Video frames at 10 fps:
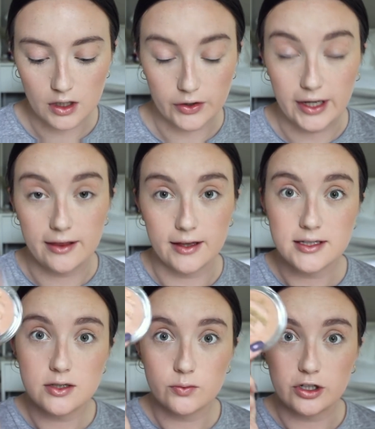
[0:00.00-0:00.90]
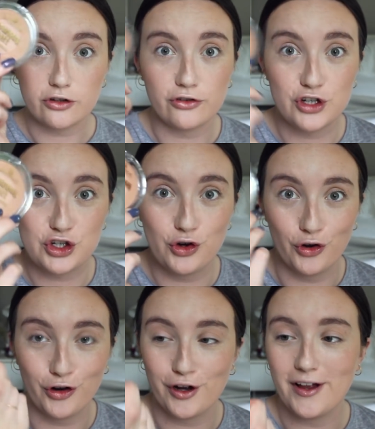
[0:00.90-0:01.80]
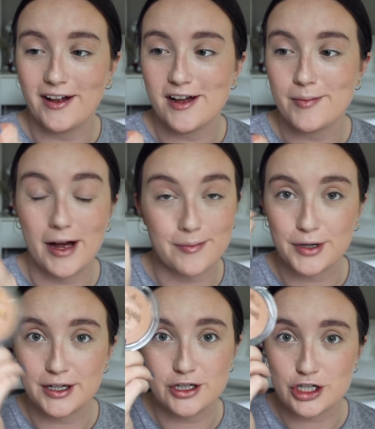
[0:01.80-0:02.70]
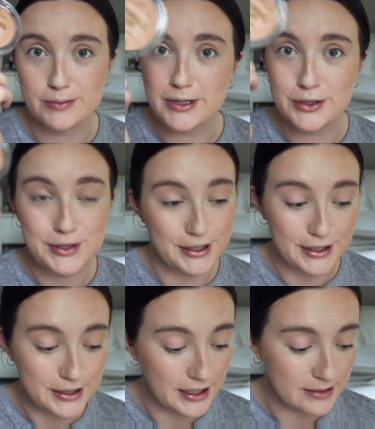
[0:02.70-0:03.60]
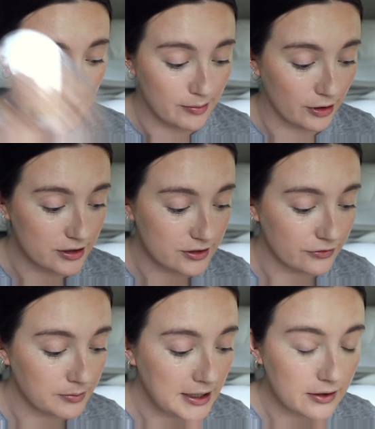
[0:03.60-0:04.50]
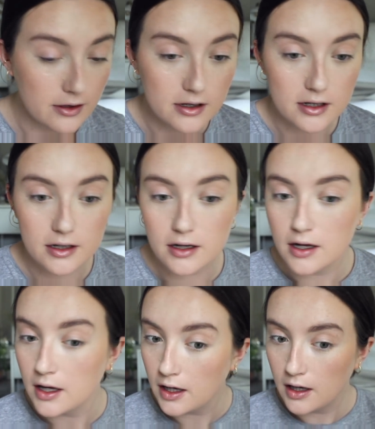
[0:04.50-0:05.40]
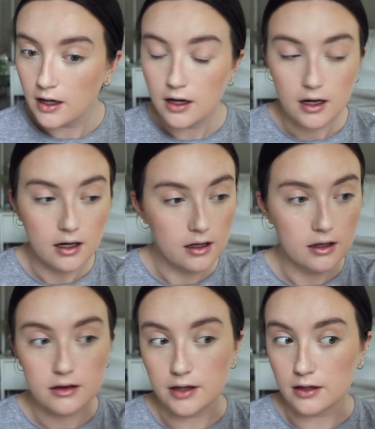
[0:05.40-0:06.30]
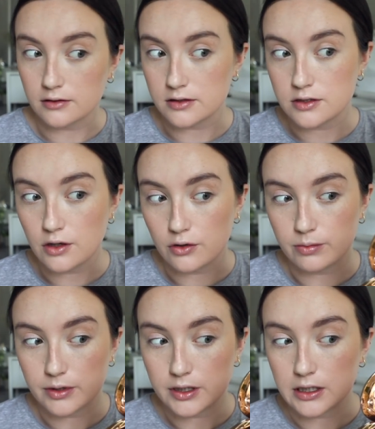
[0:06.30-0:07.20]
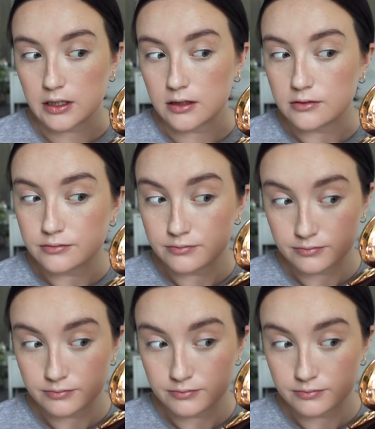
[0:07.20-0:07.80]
Okay, that's a winner for sure. I'm gonna just be using this as my bronzer from now on. That looks so pretty.